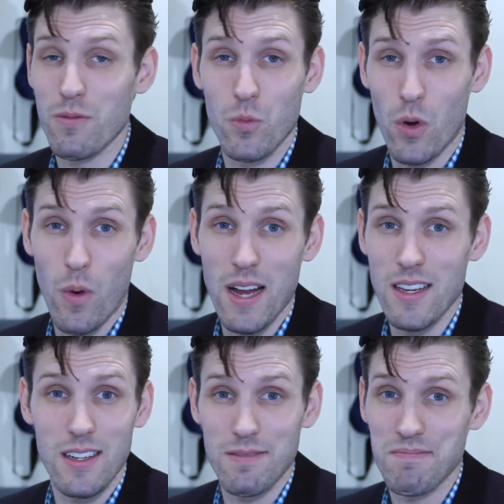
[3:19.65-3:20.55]

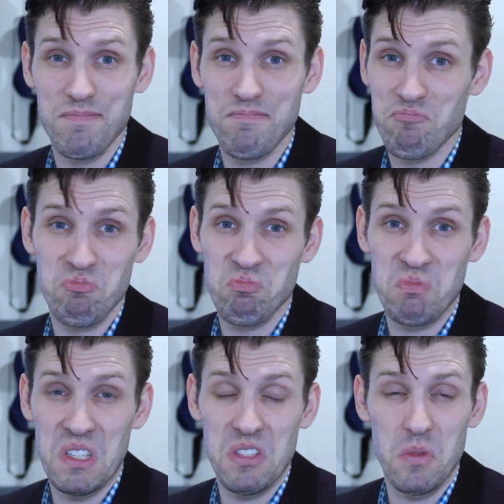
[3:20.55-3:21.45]
Rewinding
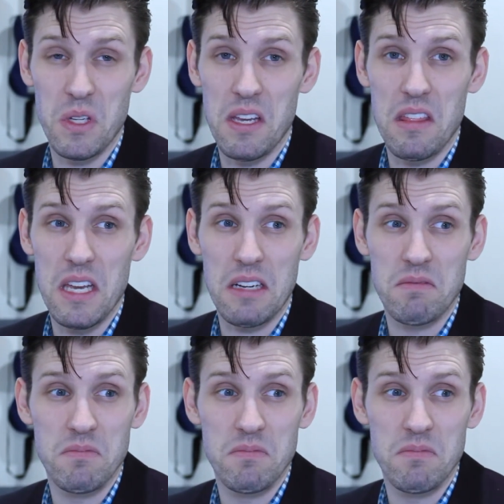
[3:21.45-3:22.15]
isn't really a thing.